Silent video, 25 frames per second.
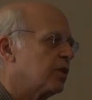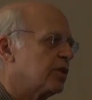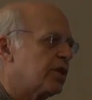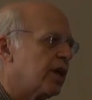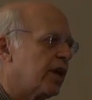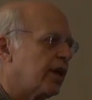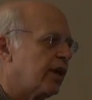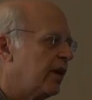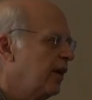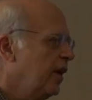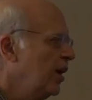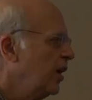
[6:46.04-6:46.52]
which
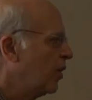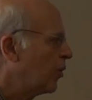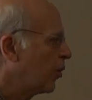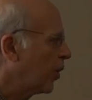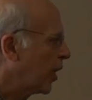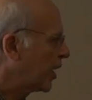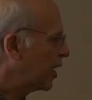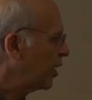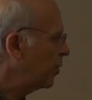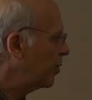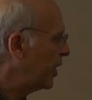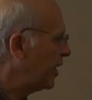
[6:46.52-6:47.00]
I
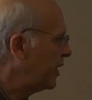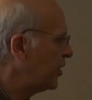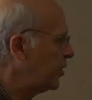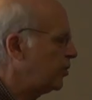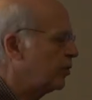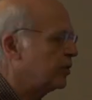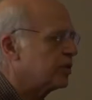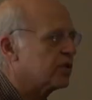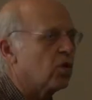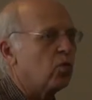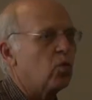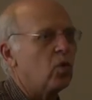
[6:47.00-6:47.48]
recommend to
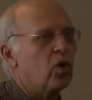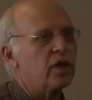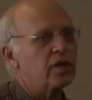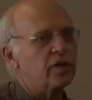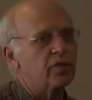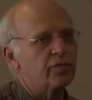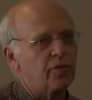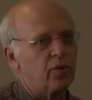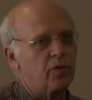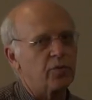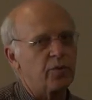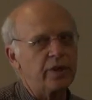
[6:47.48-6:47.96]
you is a
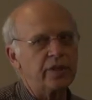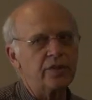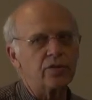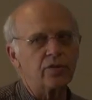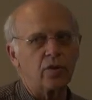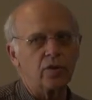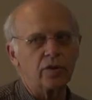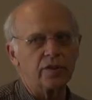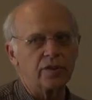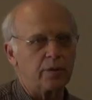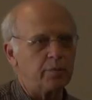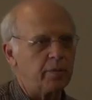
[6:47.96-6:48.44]
wonderful
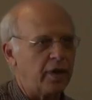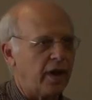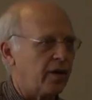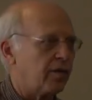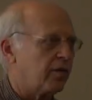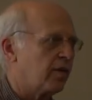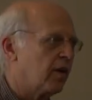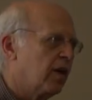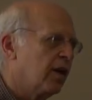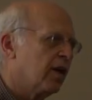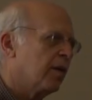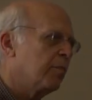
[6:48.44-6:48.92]
resource
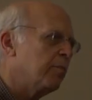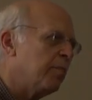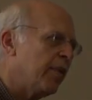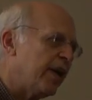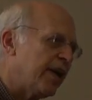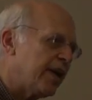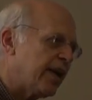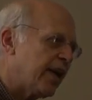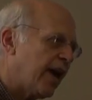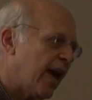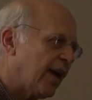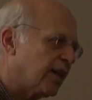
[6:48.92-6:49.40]
about
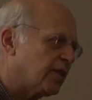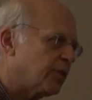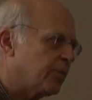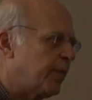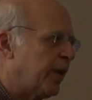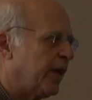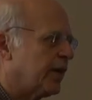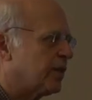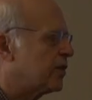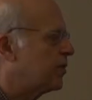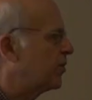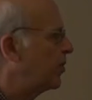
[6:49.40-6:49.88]
many
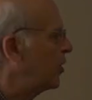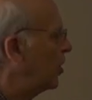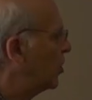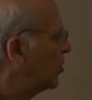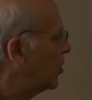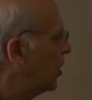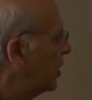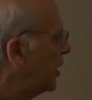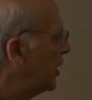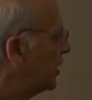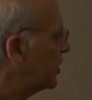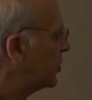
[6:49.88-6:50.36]
aspects of
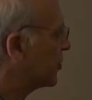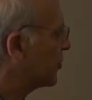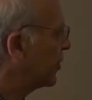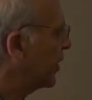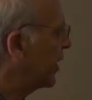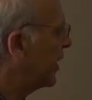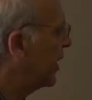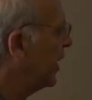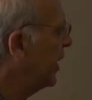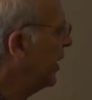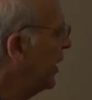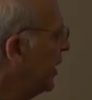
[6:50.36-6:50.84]
local
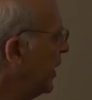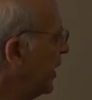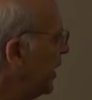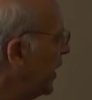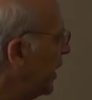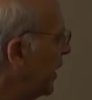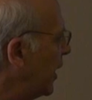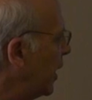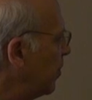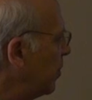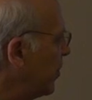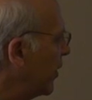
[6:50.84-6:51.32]
history.
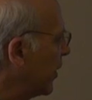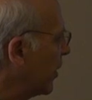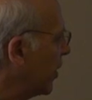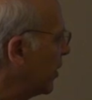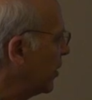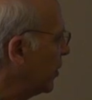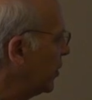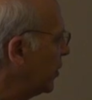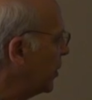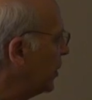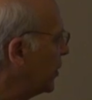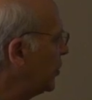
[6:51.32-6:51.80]
Um, there
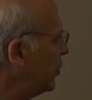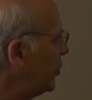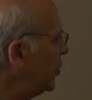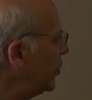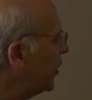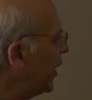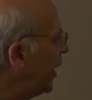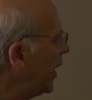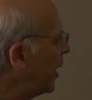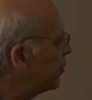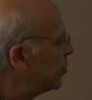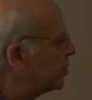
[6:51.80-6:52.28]
are only two
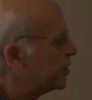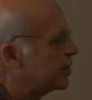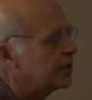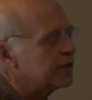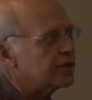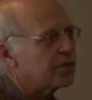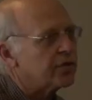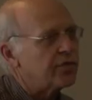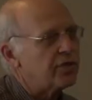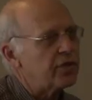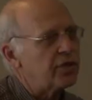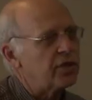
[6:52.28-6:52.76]

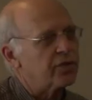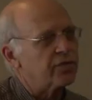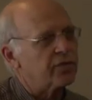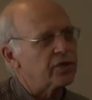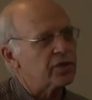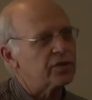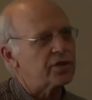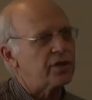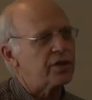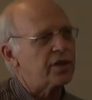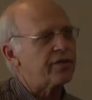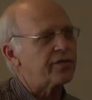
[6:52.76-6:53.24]
campuses of the
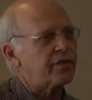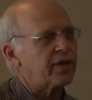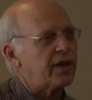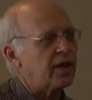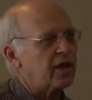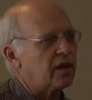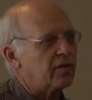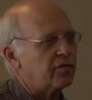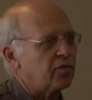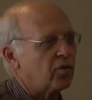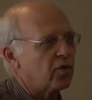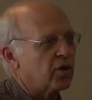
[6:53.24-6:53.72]
University of
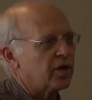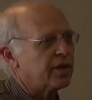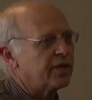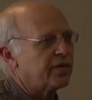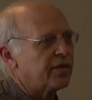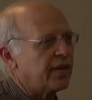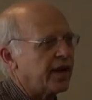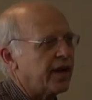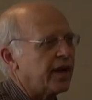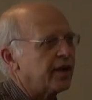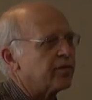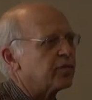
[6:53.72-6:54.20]
California
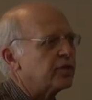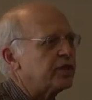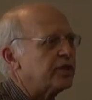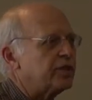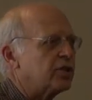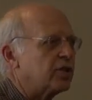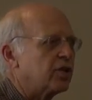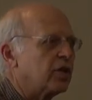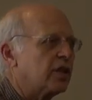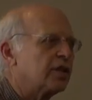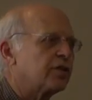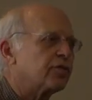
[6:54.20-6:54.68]
that have
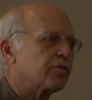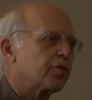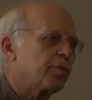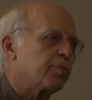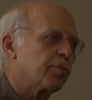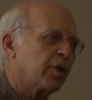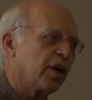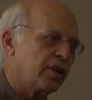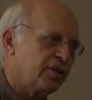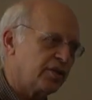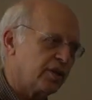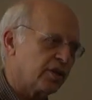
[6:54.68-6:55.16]
regional history
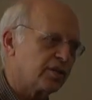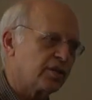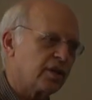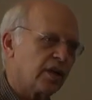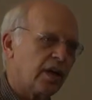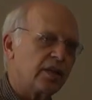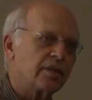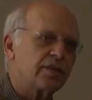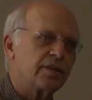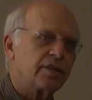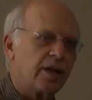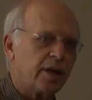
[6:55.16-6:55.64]
projects,
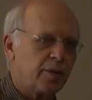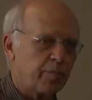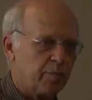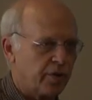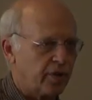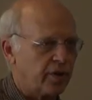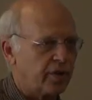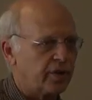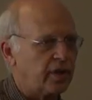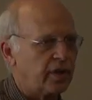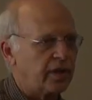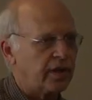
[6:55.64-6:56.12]
us and
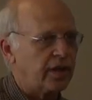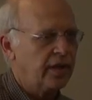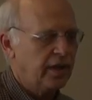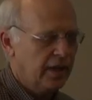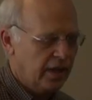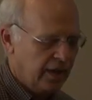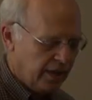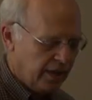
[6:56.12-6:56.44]
Berkeley.